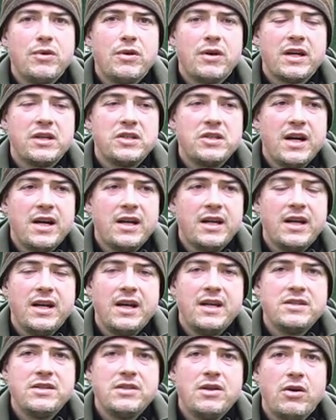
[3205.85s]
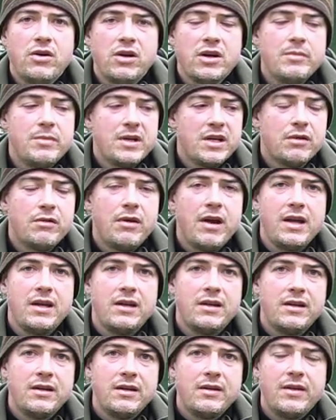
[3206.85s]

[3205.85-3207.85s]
walking jacket is not going to be great